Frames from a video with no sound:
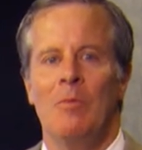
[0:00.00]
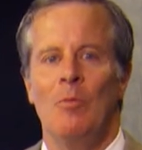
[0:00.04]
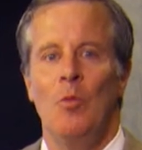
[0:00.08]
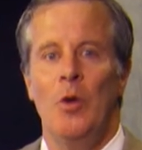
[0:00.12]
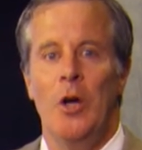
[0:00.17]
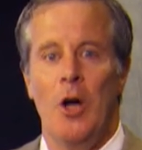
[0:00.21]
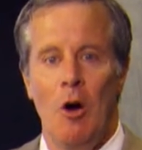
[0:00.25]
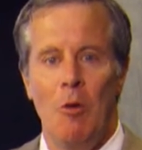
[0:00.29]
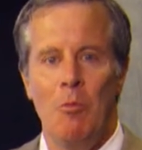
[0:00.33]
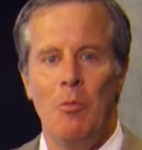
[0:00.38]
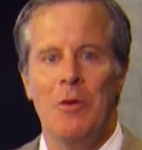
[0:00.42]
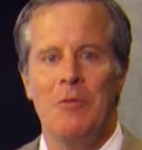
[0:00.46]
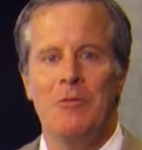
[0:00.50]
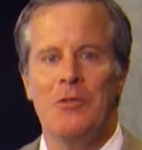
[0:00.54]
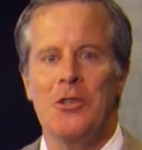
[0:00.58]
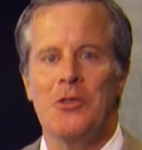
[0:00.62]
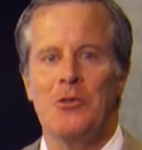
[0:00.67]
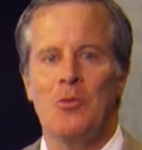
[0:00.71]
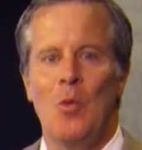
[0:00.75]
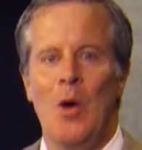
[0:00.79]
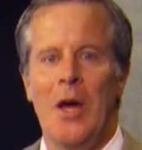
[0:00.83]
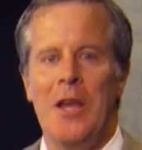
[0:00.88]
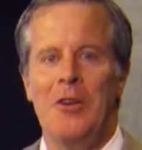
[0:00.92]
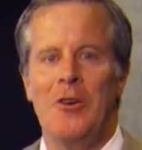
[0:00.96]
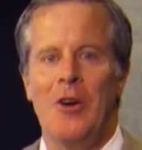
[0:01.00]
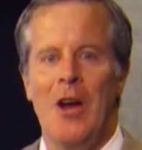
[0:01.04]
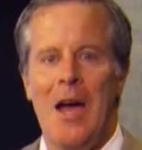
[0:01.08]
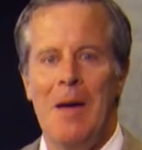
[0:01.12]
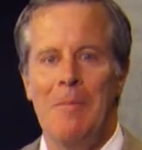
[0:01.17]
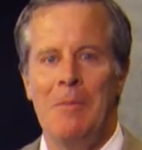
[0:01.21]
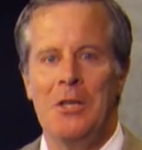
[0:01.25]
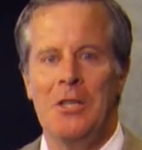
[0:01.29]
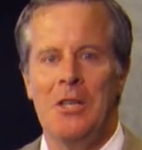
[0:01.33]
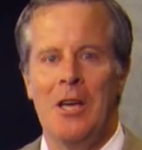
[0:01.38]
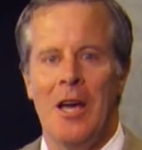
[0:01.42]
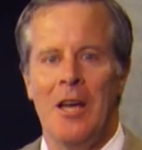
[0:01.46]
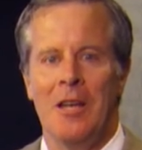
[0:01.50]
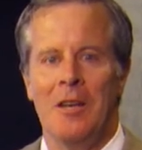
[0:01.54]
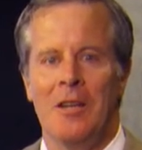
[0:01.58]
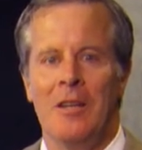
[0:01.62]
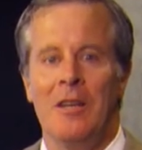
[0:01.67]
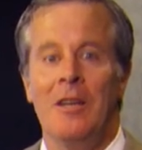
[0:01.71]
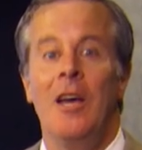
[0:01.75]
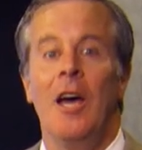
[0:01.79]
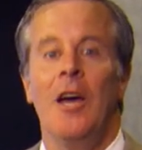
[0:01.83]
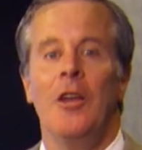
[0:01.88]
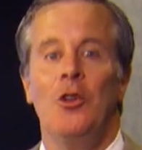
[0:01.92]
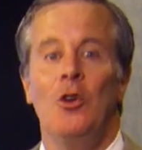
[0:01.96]
We hope we've just whet your appetite,
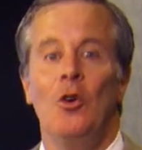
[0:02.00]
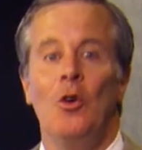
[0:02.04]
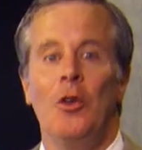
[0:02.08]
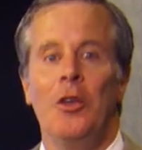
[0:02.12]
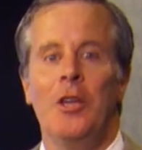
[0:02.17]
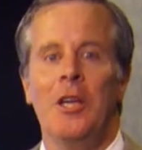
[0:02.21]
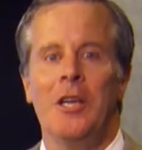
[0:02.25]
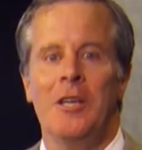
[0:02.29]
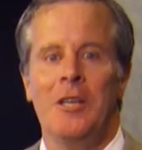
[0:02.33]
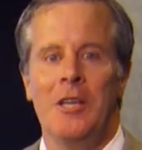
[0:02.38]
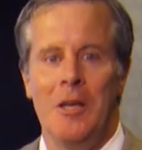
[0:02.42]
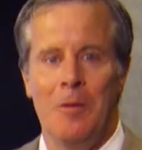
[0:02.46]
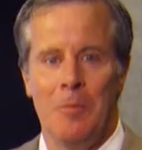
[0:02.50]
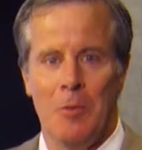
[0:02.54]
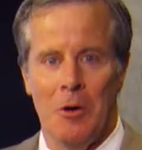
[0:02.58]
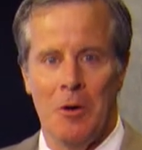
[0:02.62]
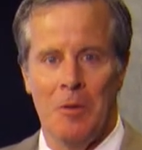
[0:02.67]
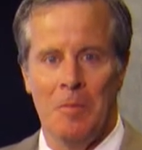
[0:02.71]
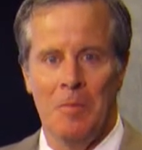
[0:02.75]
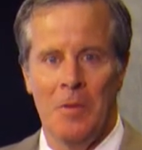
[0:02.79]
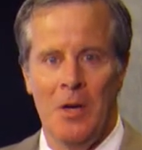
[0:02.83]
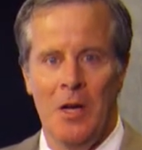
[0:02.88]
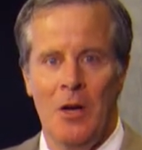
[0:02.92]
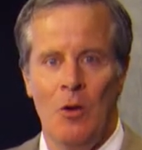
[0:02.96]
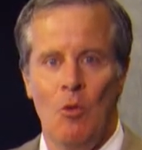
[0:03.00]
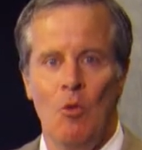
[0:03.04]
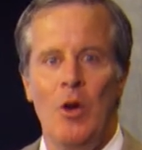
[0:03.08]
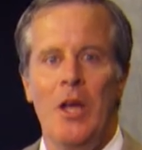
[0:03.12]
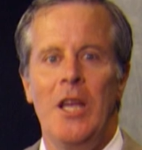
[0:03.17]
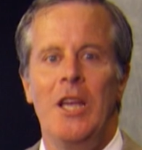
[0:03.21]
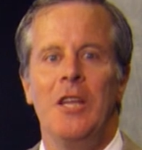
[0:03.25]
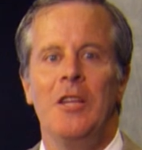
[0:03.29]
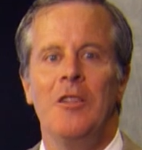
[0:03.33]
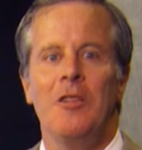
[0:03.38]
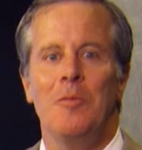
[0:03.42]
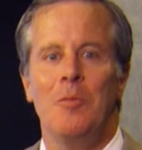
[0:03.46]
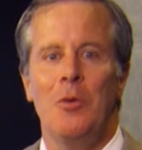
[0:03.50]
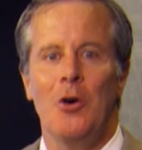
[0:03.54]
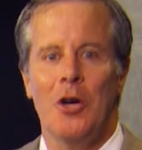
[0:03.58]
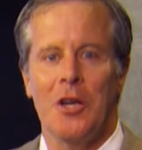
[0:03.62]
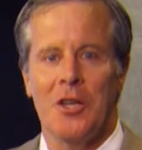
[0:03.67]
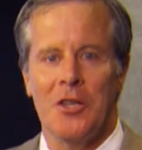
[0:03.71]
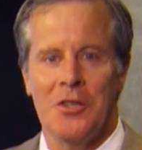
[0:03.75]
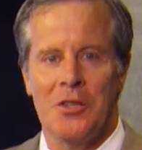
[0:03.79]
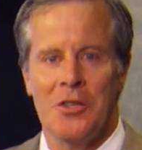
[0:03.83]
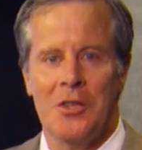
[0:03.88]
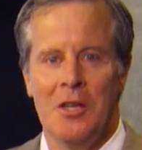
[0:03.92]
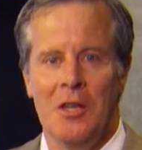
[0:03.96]
and you'll dig deeper, reading the
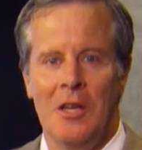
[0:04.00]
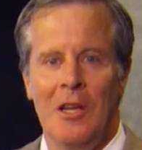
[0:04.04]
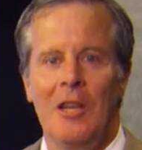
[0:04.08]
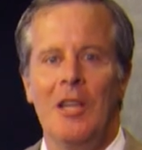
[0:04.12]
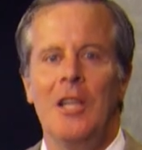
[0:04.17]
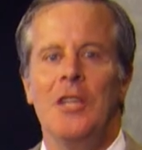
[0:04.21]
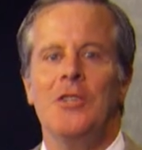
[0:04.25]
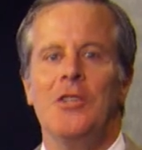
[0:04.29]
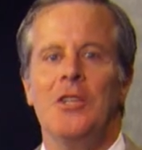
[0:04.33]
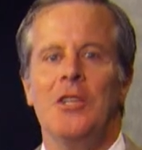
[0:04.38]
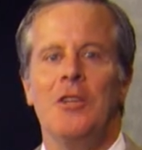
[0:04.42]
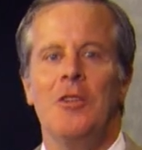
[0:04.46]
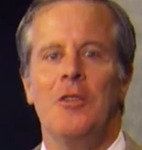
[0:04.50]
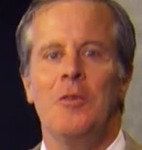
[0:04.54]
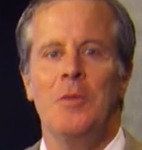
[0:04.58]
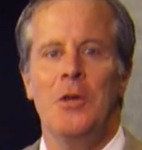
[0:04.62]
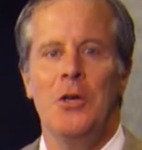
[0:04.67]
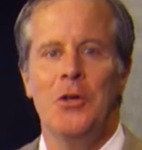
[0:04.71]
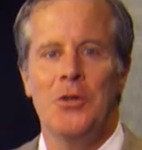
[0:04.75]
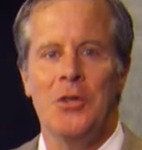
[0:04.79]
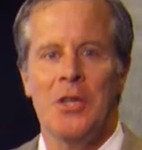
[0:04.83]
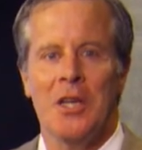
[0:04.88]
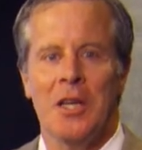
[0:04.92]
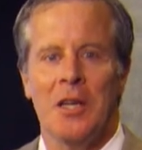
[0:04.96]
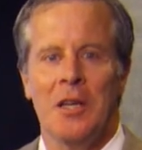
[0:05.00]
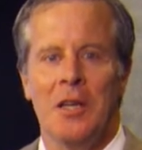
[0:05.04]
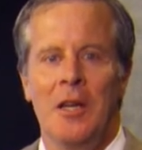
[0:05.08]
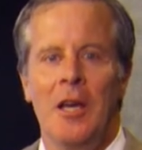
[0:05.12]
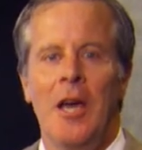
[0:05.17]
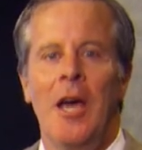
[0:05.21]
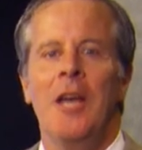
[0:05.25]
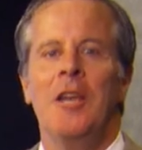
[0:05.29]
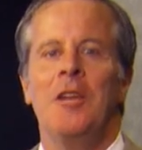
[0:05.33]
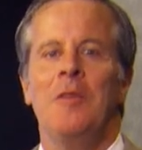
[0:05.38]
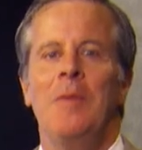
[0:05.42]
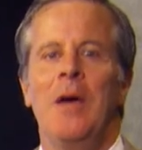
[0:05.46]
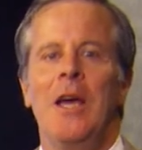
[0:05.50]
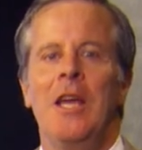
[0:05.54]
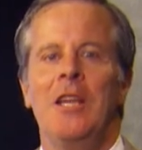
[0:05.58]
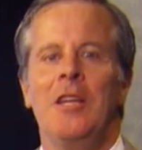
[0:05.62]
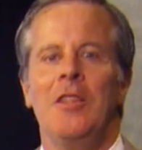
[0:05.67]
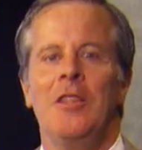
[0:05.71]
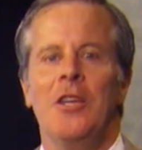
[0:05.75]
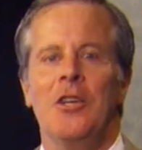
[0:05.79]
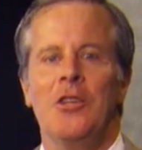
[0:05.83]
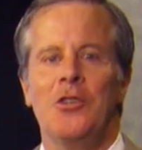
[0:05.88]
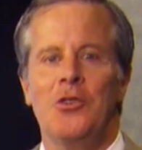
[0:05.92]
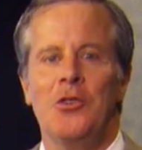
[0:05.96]
books, listening to the music, and
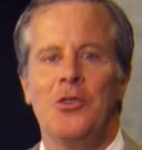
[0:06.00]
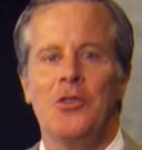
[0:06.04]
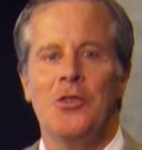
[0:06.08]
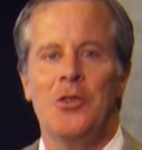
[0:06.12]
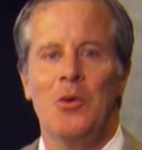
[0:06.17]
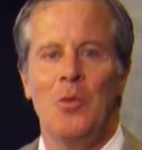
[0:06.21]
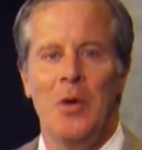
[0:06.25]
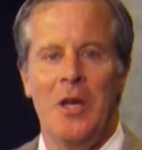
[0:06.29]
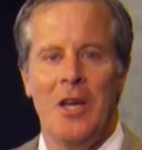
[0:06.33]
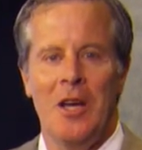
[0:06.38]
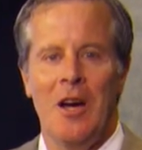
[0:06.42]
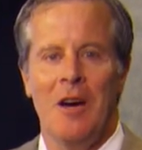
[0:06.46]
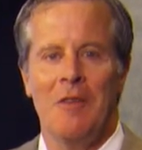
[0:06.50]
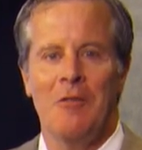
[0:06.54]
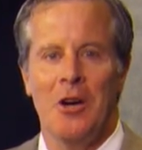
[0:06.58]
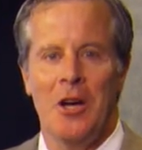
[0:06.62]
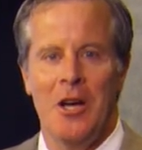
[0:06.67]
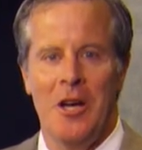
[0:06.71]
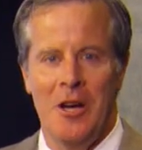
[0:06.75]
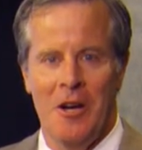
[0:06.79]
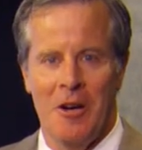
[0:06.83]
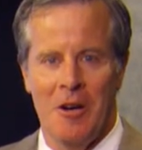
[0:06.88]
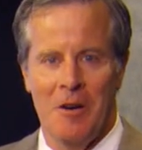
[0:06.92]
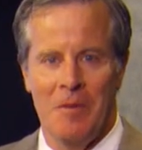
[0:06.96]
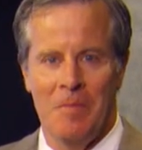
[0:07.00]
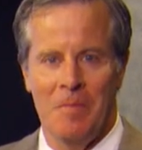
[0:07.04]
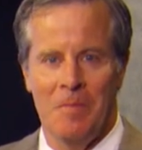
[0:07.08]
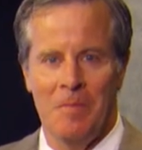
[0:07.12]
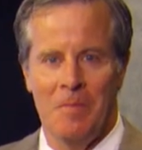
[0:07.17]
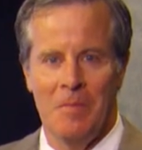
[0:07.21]
debating the issues that we cover here.